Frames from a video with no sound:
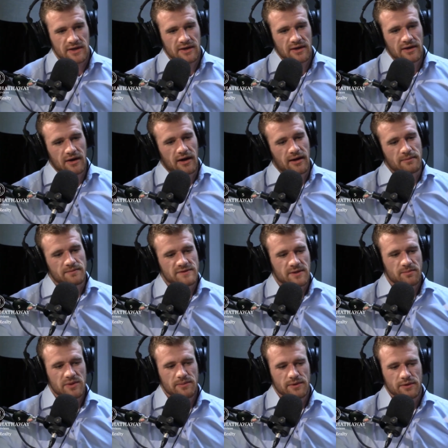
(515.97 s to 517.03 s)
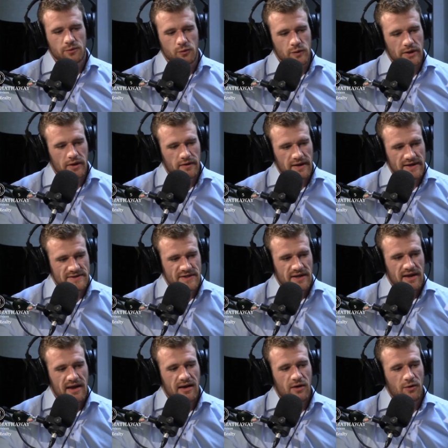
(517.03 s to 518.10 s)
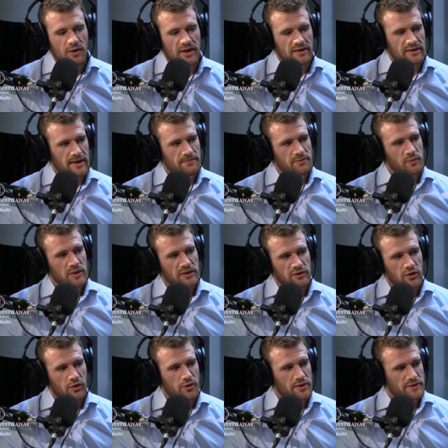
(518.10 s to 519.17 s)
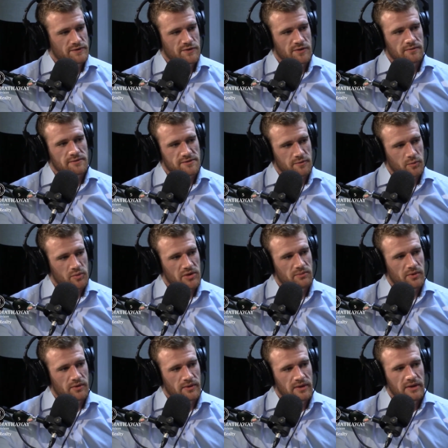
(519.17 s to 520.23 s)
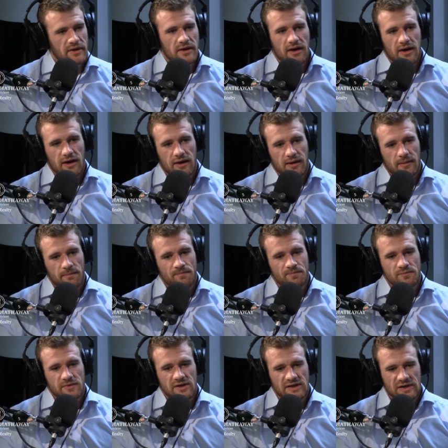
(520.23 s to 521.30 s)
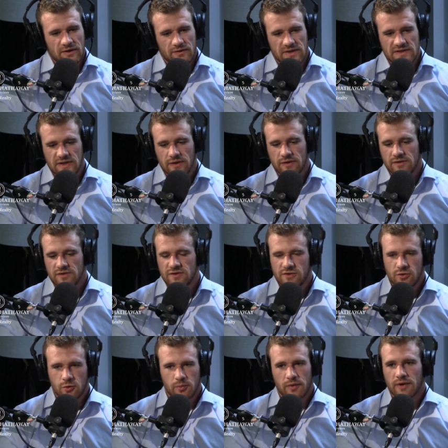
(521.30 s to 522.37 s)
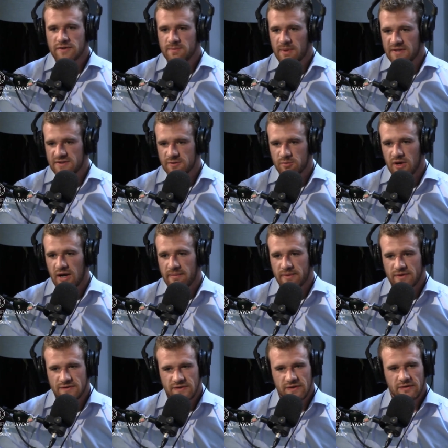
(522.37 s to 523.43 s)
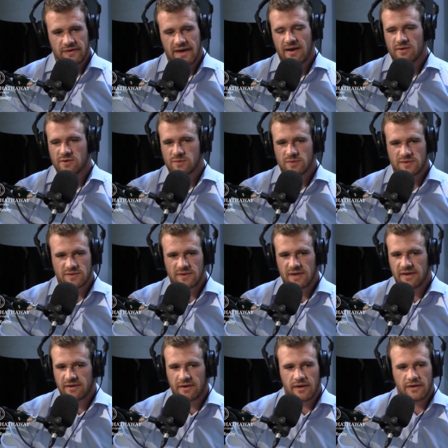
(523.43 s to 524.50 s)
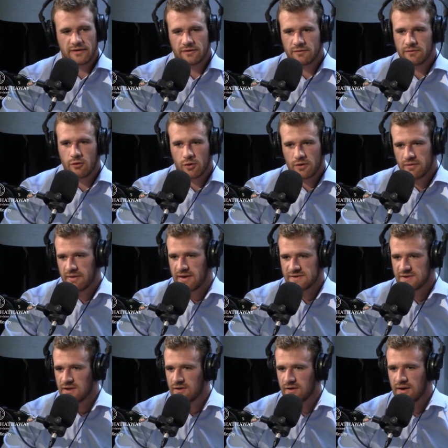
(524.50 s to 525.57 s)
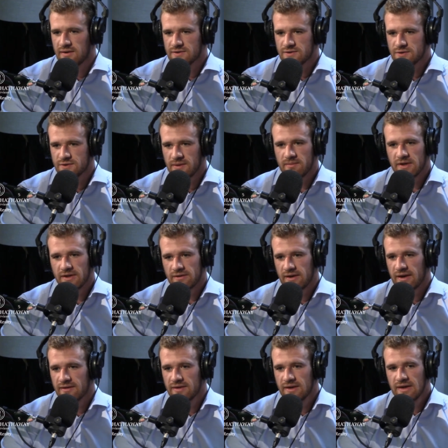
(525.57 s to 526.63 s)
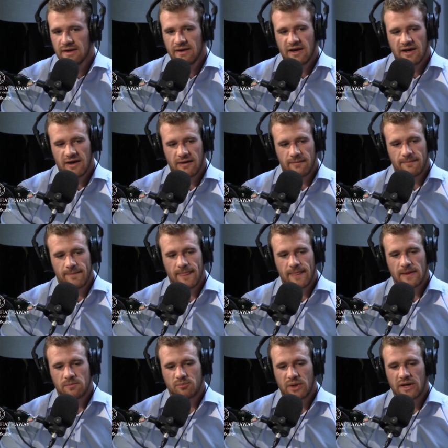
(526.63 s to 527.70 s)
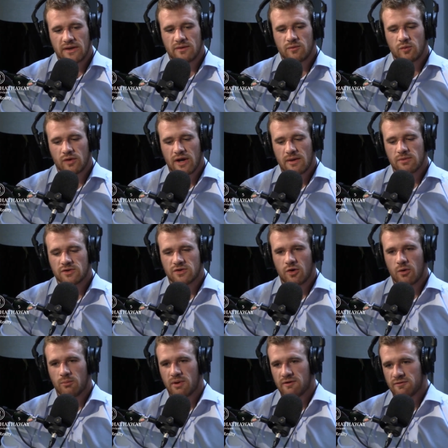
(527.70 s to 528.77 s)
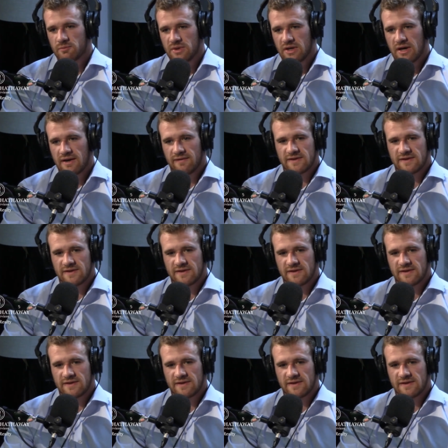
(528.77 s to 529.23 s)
Um, some people don't realize how in depth we can go in our service for people. Um, you know, these aren't super expensive properties. You know, the house was like a one hundred forty thousand dollar house or something like that. Um, but we're able to go above and beyond.